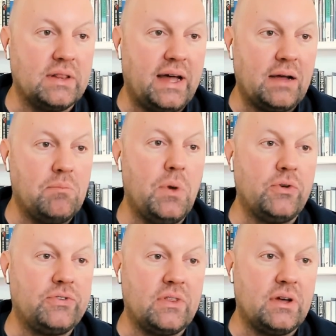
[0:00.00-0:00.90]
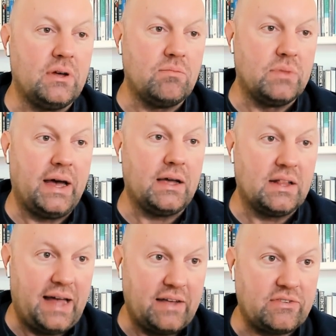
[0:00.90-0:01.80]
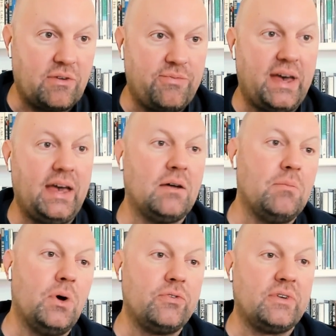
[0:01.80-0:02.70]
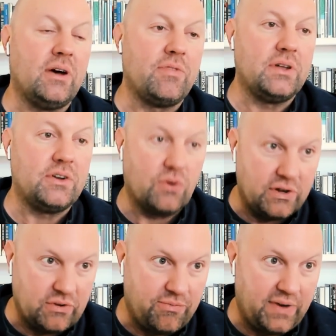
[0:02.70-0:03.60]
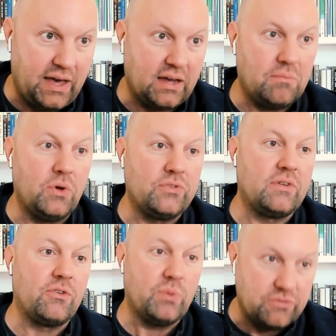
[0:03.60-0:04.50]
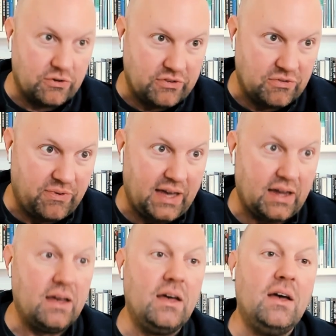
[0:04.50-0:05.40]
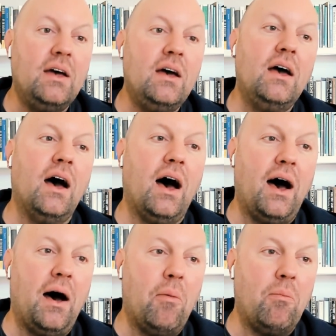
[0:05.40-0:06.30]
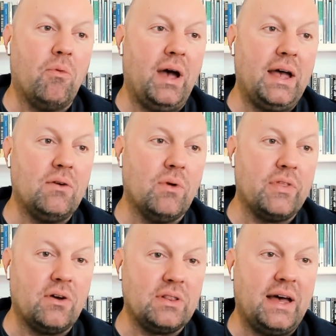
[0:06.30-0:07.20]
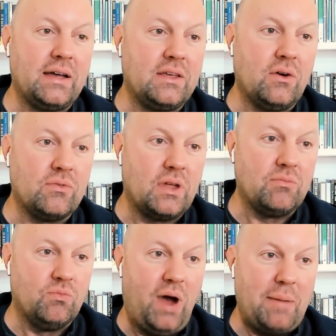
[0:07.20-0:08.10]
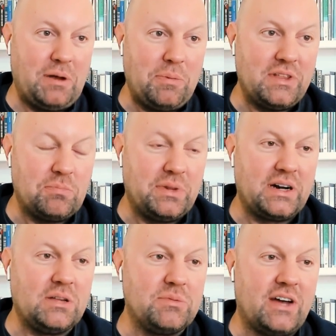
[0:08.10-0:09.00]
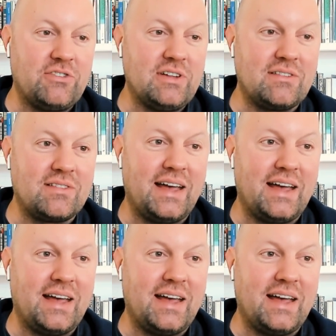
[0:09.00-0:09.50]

like most of the like classes are fake, most of the degrees are fake, most of the research is fake, right, where they're like wrapped up in these political obsessions,